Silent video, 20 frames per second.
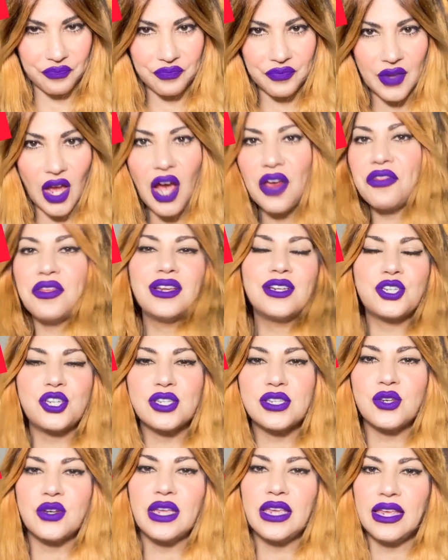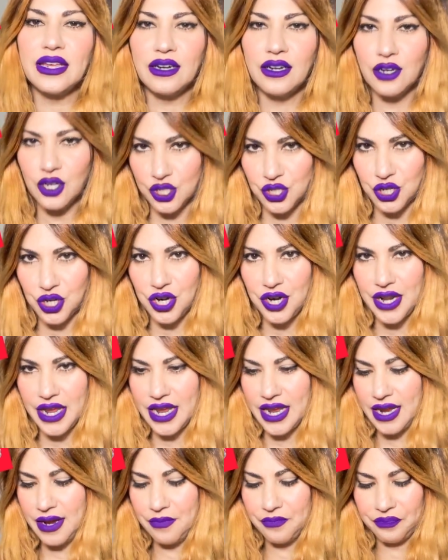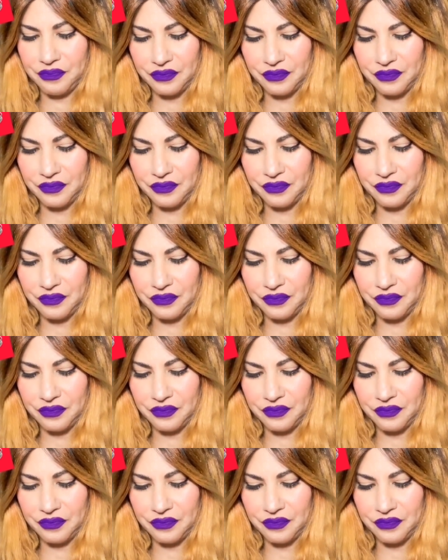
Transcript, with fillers: I think she's going to get an attorney.